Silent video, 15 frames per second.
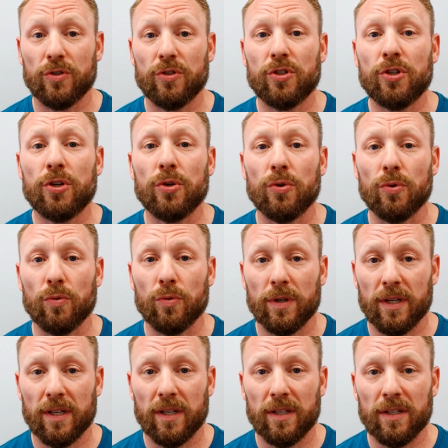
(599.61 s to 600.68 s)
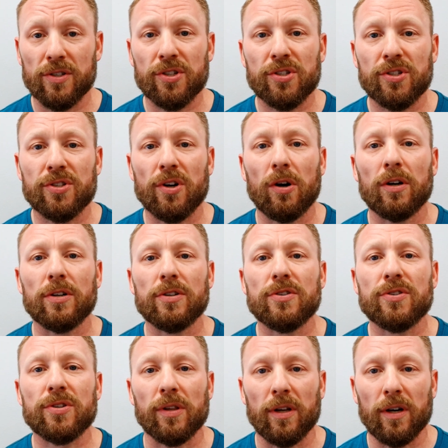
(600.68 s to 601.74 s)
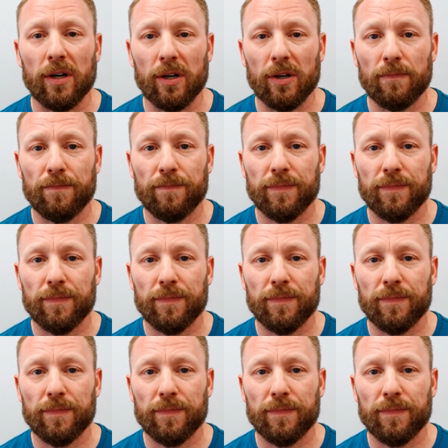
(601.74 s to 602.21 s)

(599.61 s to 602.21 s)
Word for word: Two, start slow.